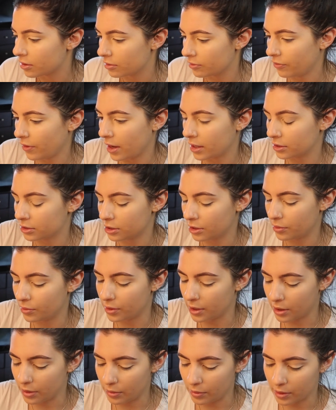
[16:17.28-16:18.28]
factory
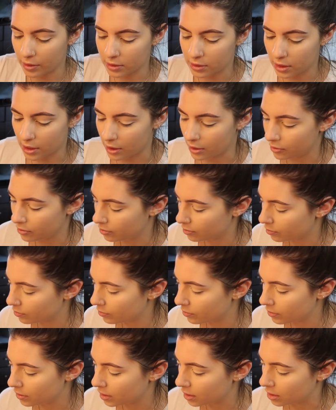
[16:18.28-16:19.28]
where he worked like,
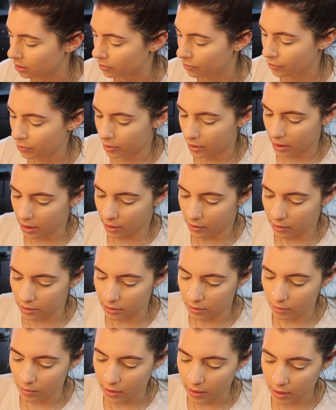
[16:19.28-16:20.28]
you know, 40
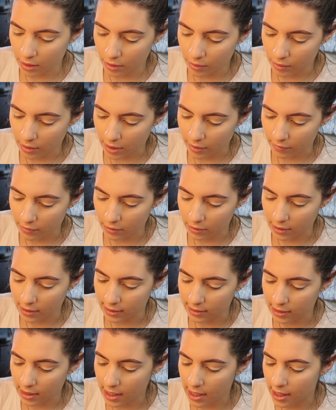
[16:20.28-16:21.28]
hours a week or whatever
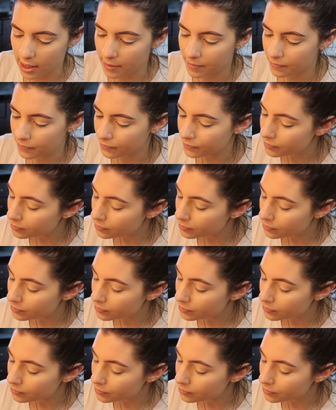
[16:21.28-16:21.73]
like that.